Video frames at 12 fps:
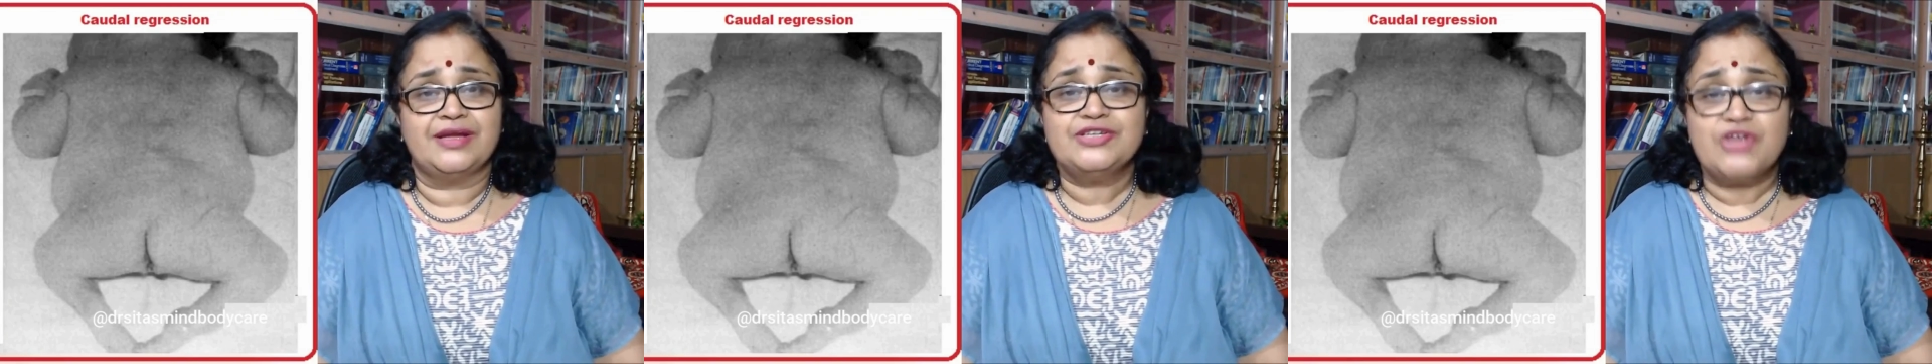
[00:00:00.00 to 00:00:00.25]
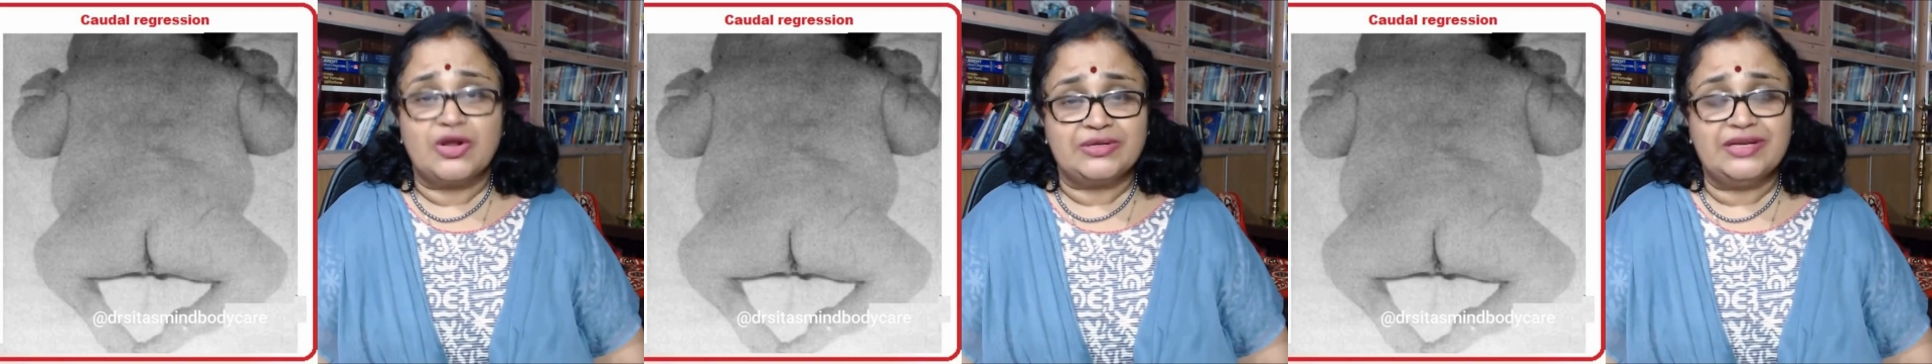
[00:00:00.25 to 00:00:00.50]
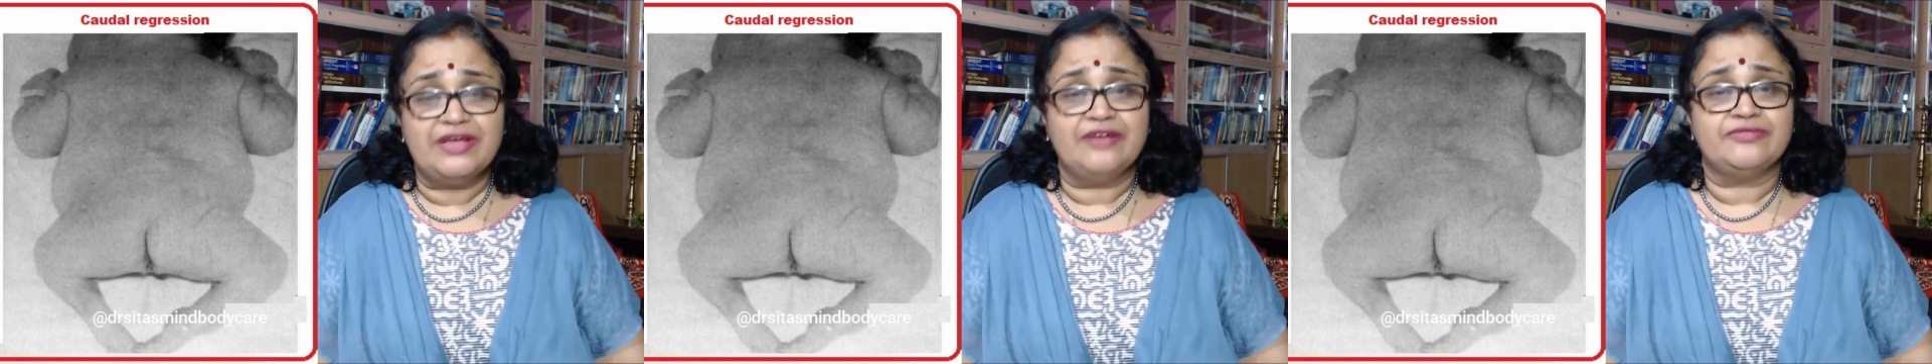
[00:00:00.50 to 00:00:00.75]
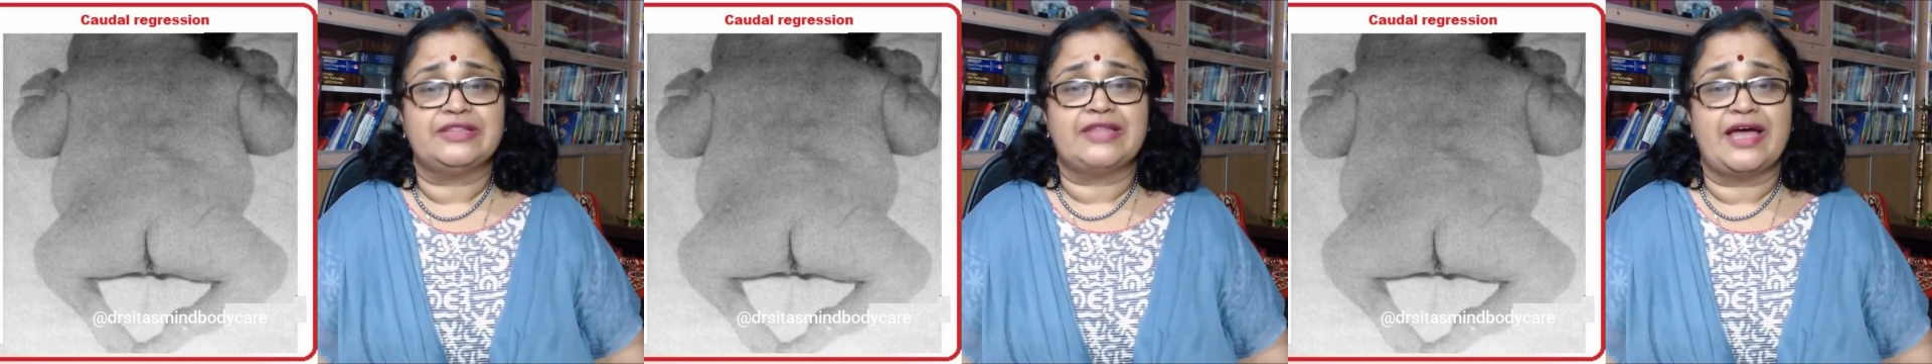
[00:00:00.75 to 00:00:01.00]
Shortening of
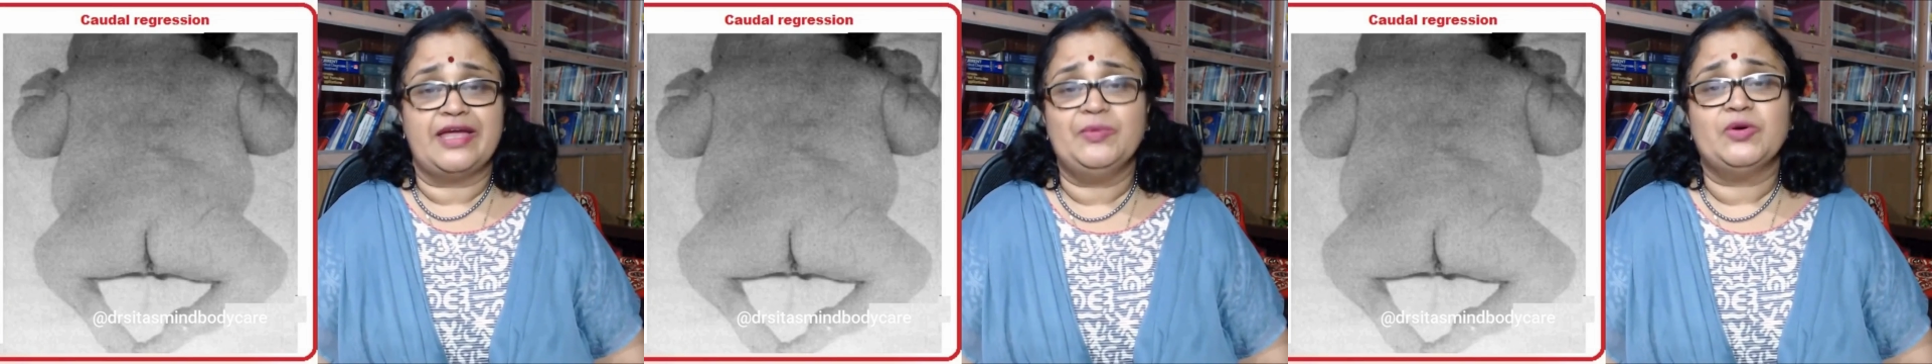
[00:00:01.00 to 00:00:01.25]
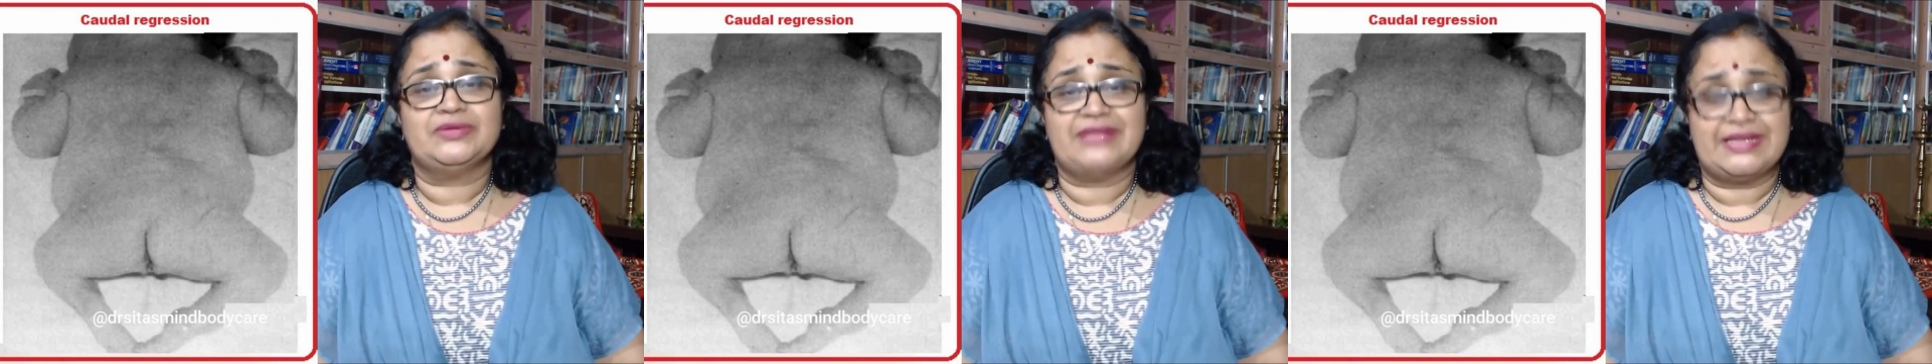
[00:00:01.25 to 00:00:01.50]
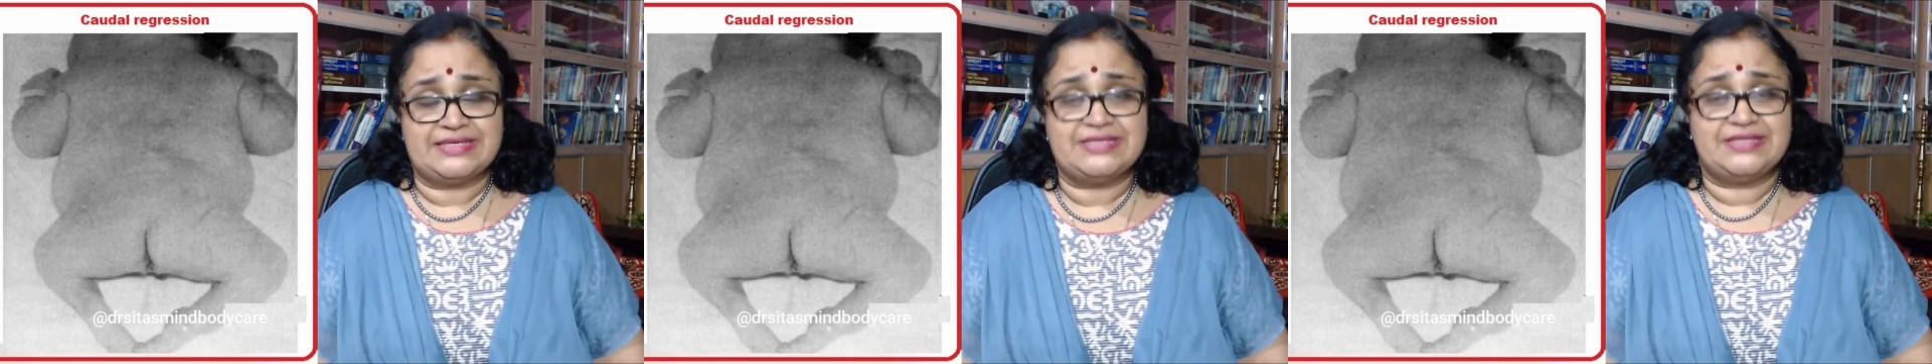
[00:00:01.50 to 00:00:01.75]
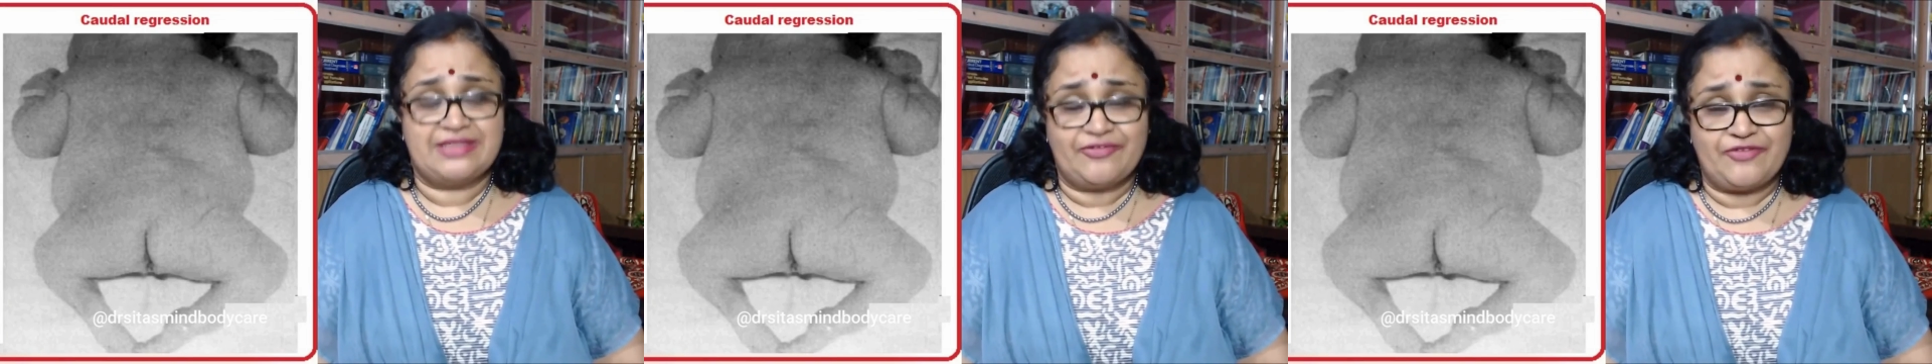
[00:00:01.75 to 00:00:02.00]
the thigh bone, that
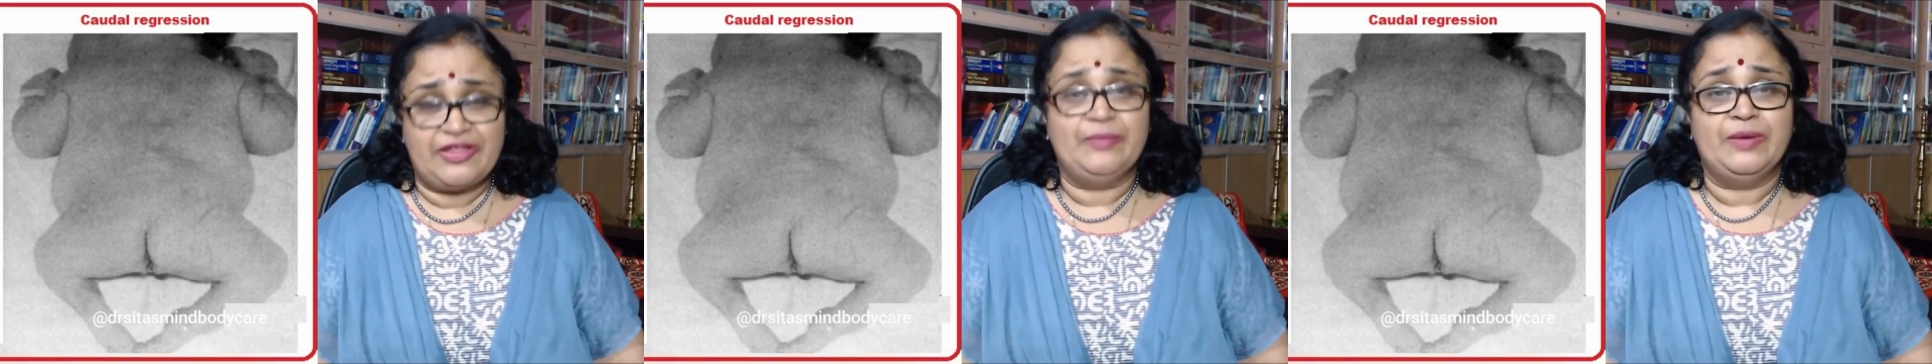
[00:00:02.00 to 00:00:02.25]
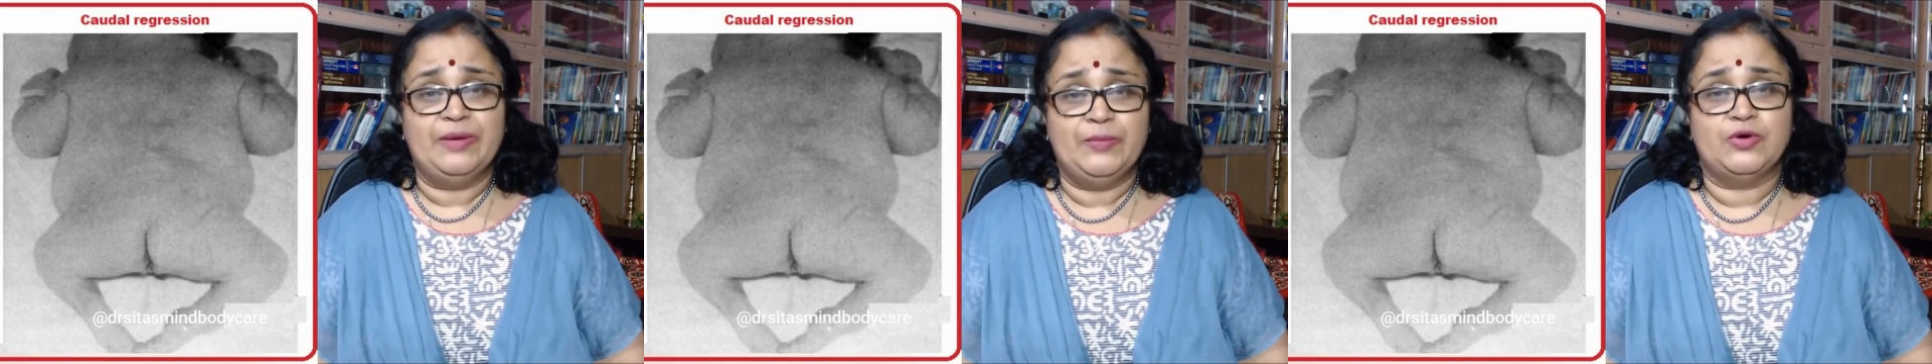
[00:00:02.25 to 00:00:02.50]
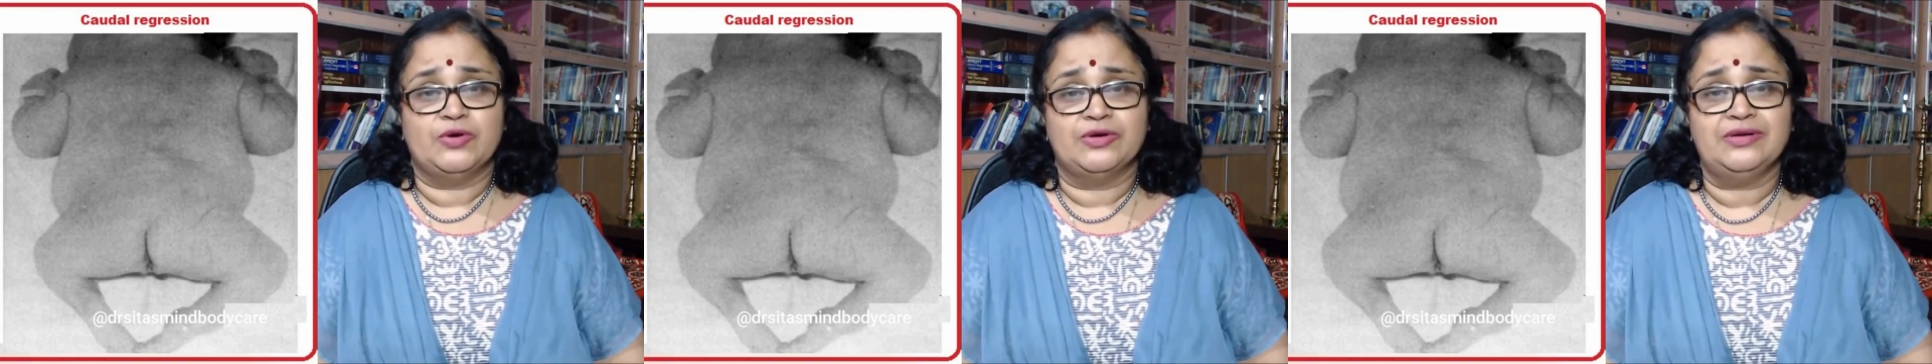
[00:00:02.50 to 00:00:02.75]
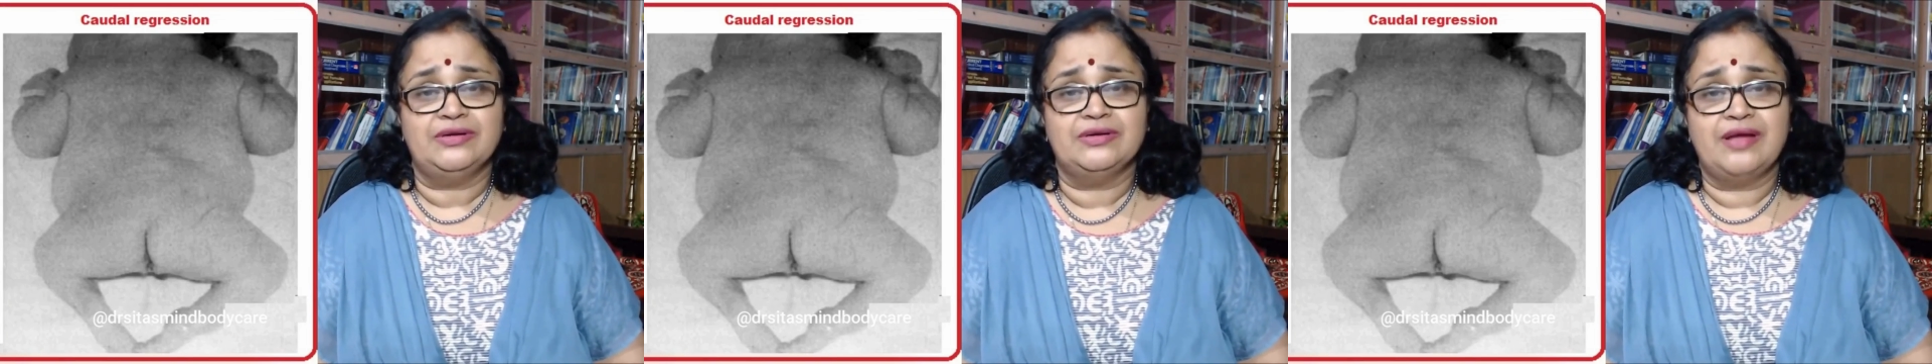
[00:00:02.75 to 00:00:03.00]
is the femur
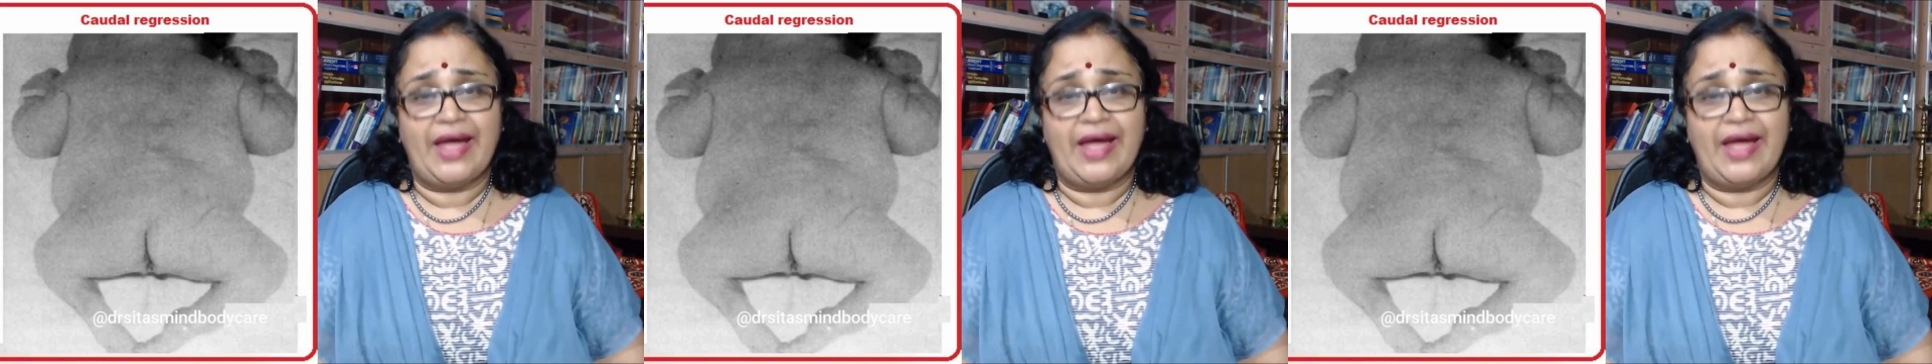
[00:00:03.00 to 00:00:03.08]
bone,